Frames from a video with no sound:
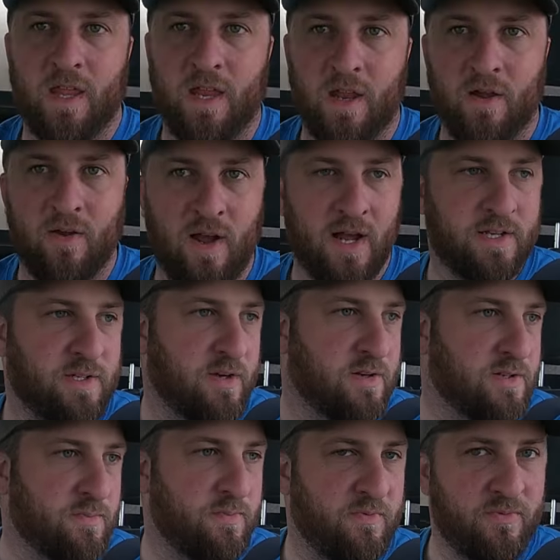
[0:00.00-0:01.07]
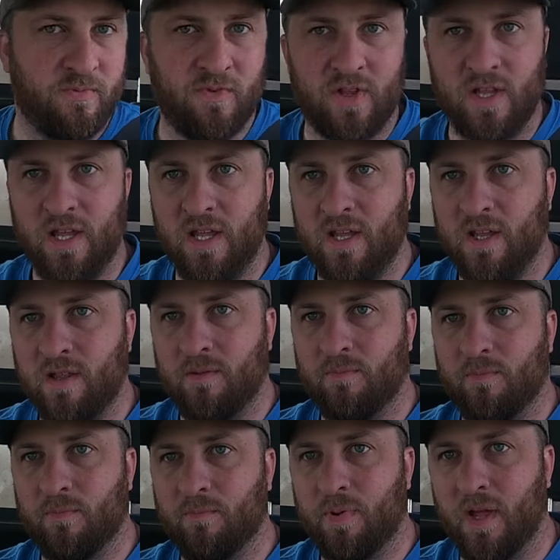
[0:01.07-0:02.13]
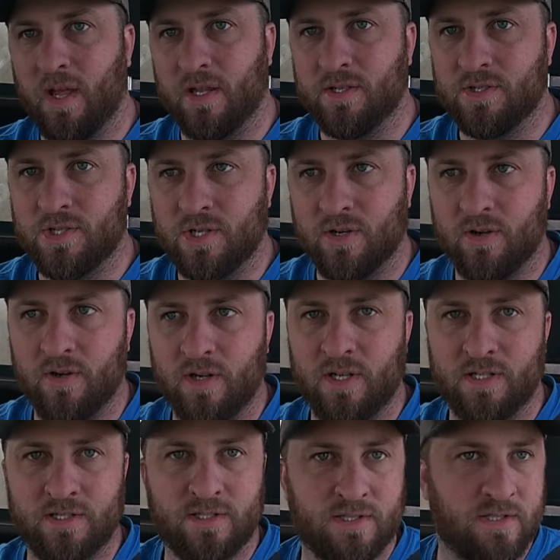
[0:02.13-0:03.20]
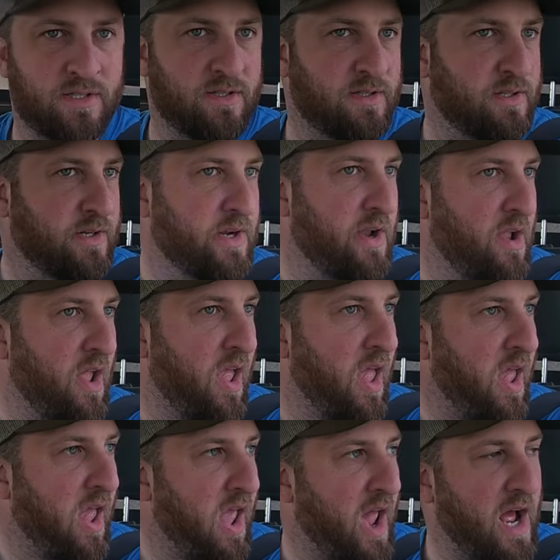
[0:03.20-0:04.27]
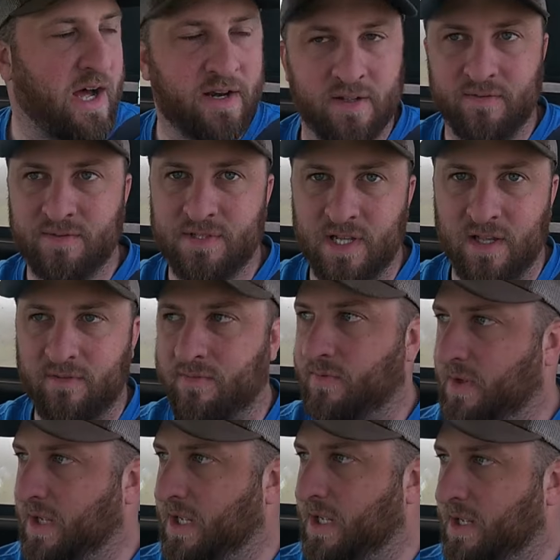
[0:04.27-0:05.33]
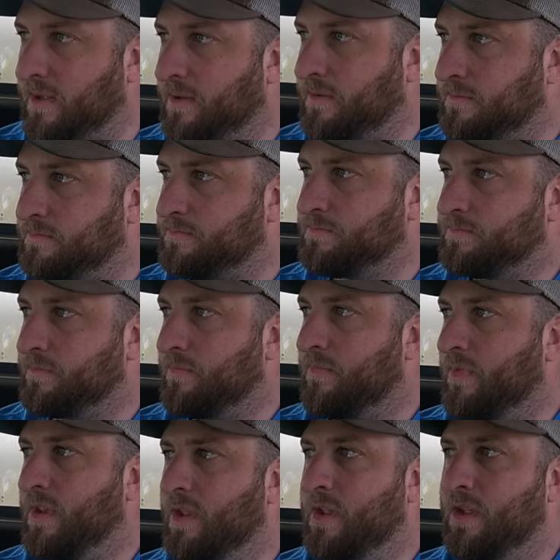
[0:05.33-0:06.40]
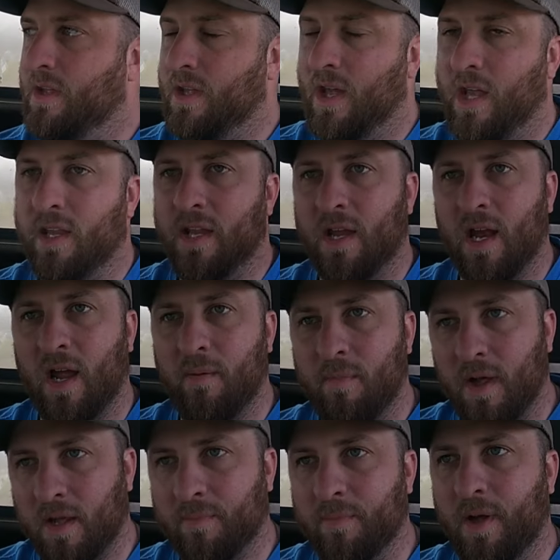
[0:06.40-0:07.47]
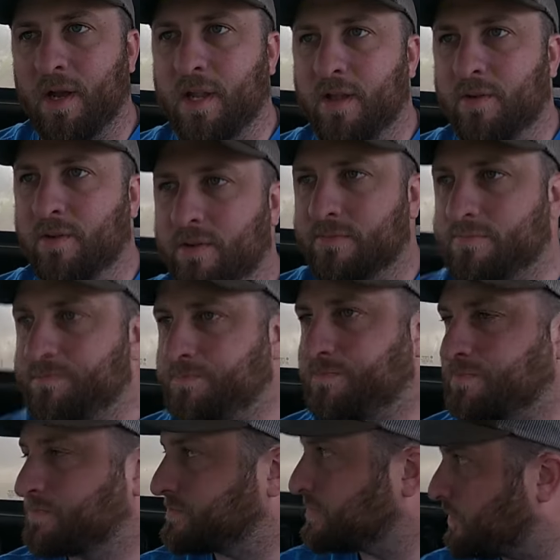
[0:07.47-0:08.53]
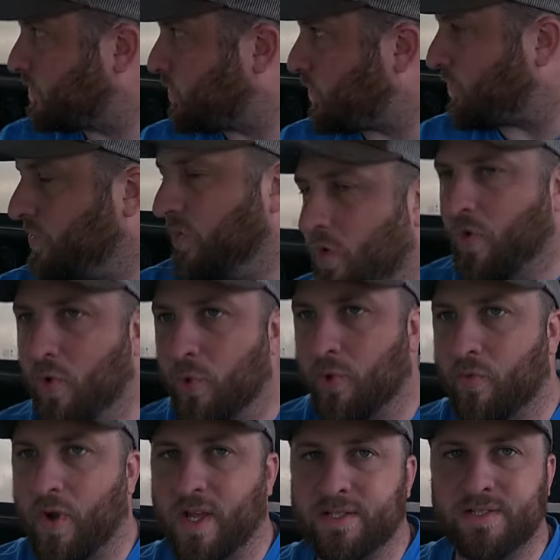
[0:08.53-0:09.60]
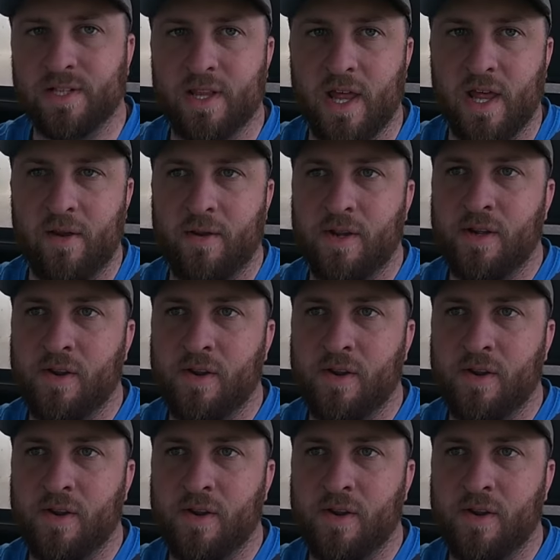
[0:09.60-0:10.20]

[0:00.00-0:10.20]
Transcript: You know, I charge a fee, pay insurance, out of said fee, and then I make money on the rest of that.